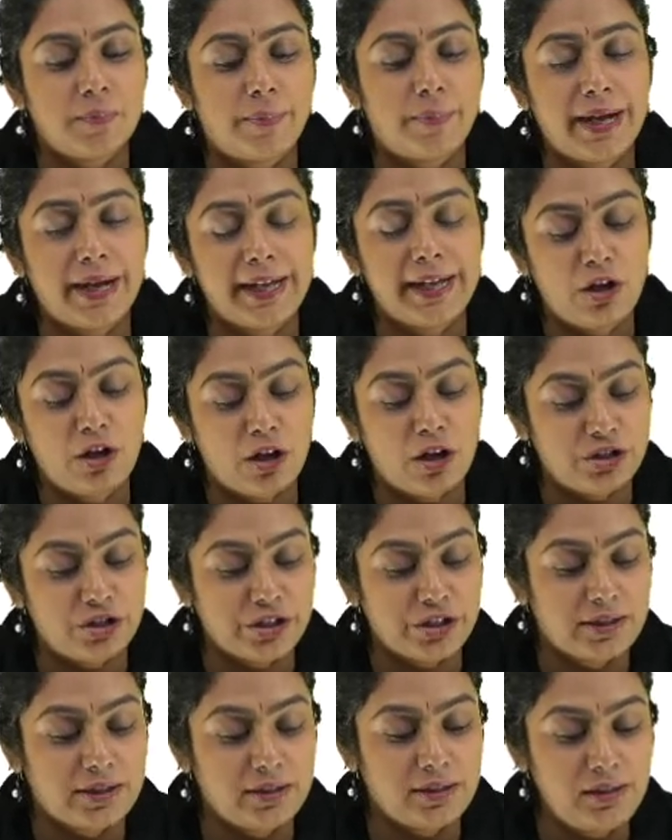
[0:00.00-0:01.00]

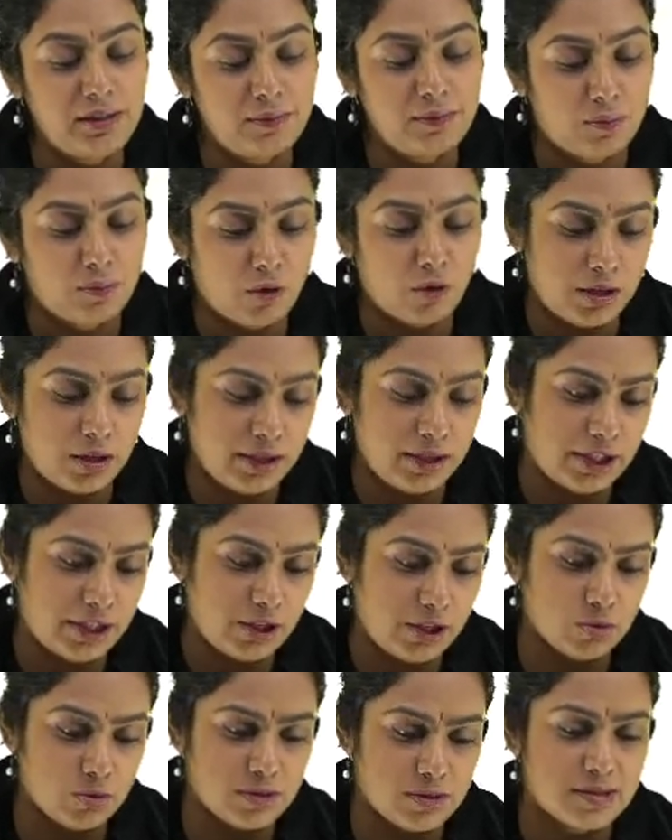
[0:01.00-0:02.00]
biological
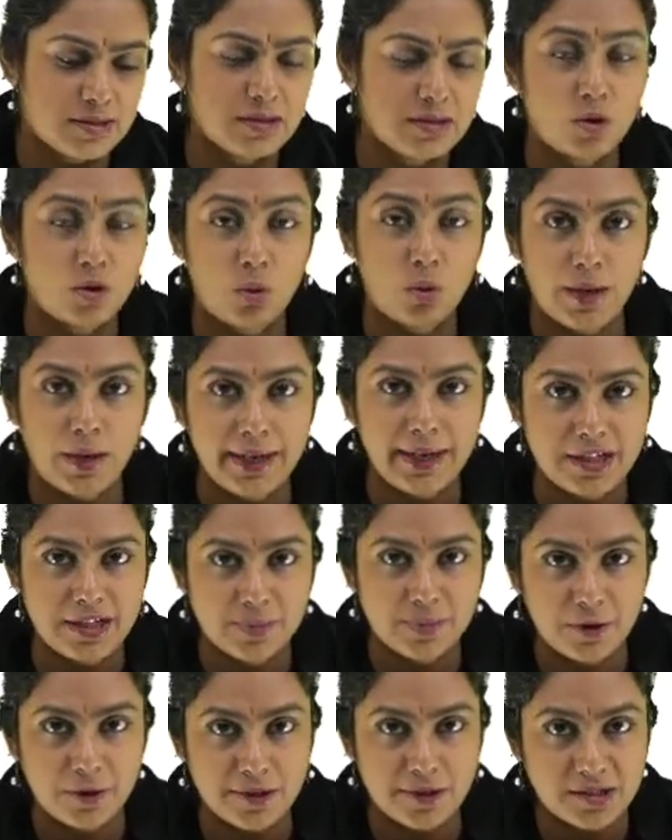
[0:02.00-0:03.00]
molecules
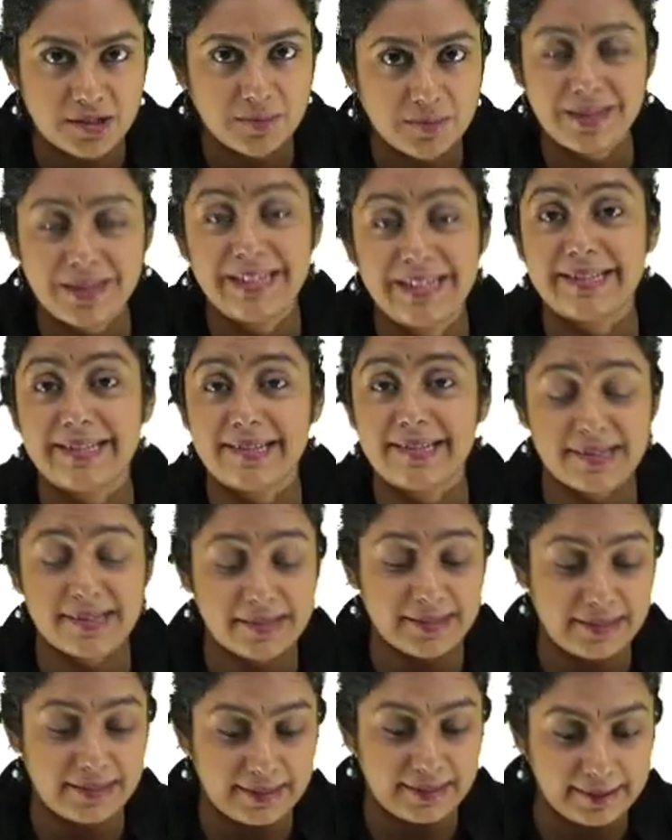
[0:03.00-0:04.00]
quite possible it is
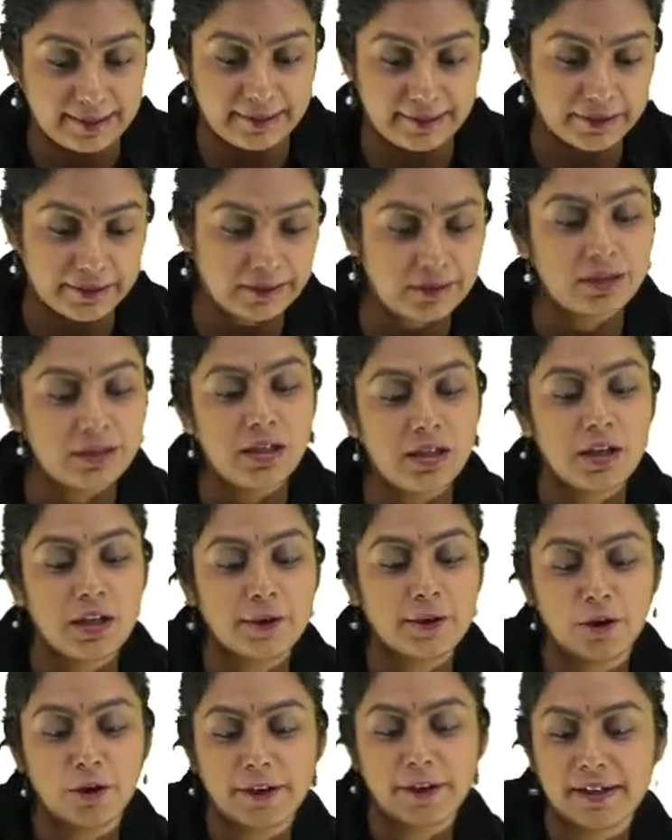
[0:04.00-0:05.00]
a contender
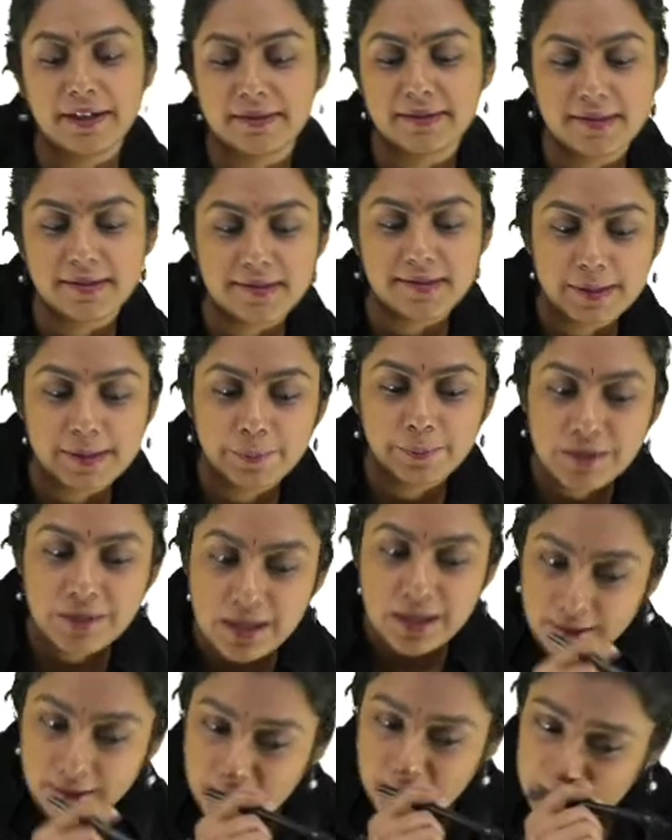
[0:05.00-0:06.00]
now look at this
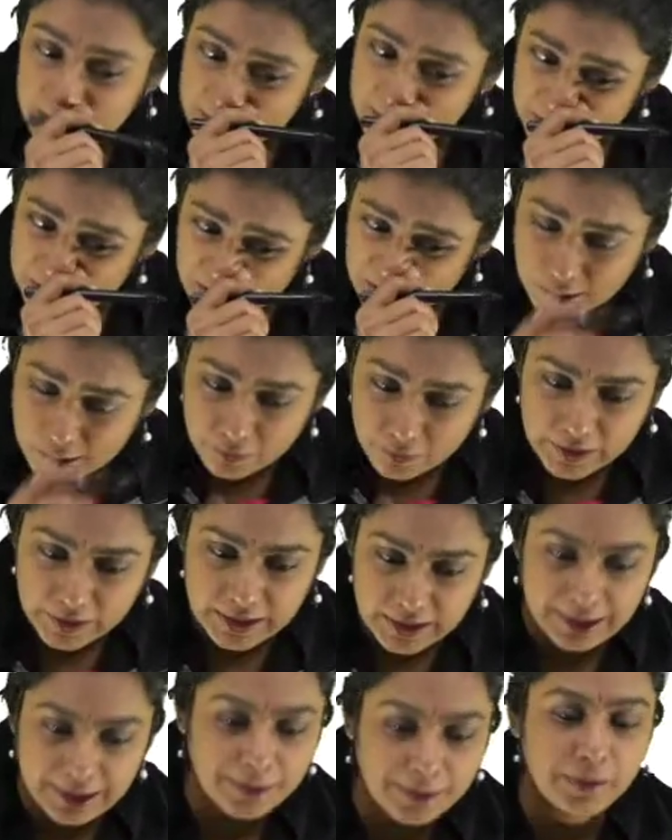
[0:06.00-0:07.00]
the conditions of
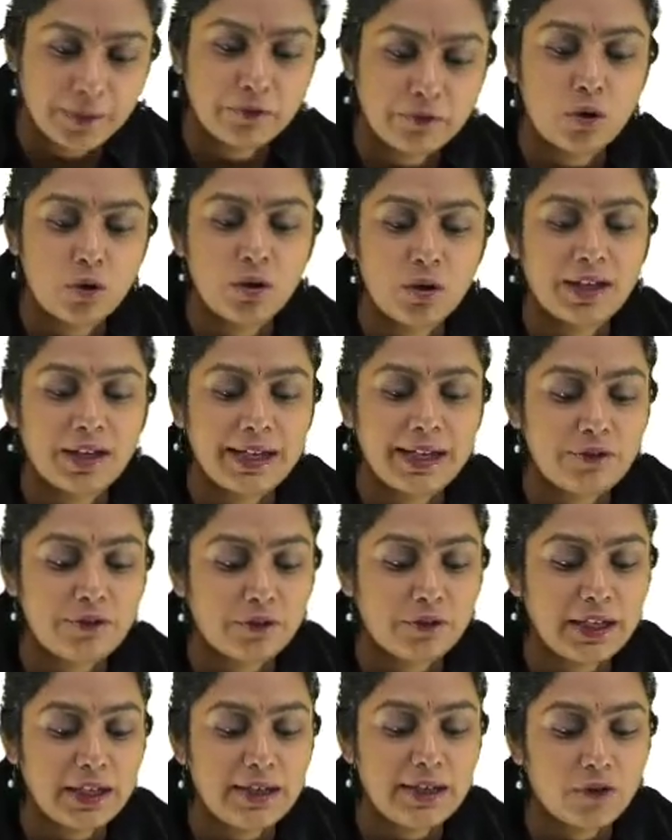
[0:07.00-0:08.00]
earth before
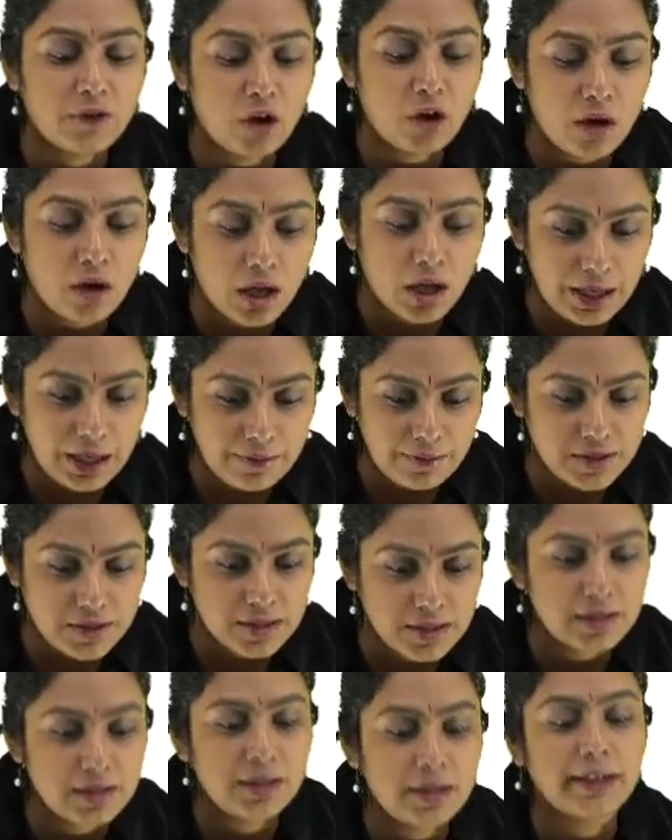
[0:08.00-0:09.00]
life
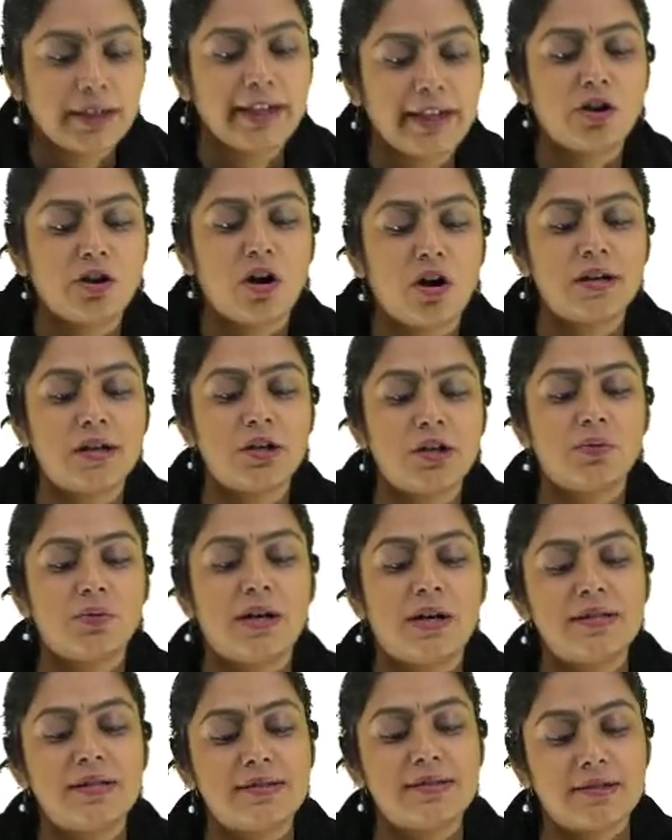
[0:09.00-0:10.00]
evolved in order to
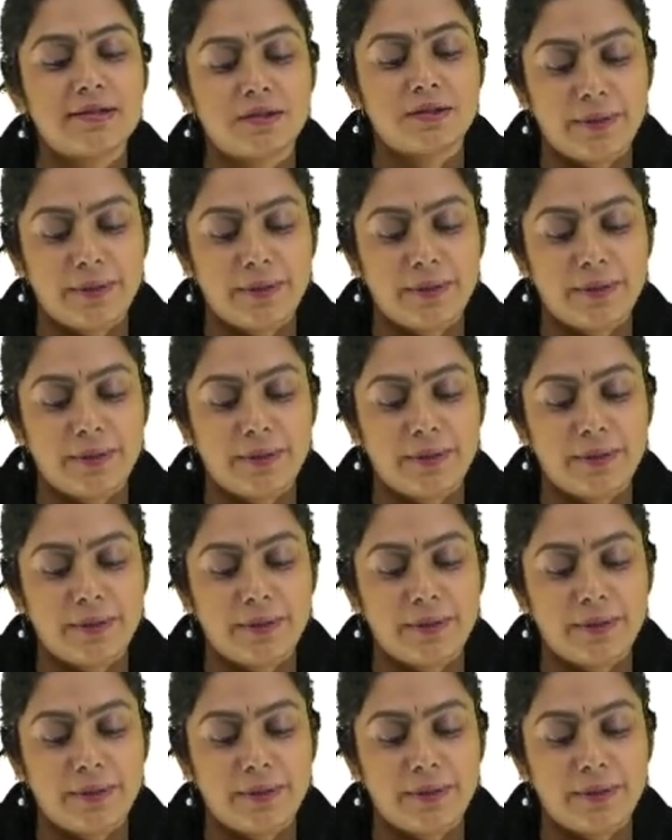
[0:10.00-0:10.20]
answer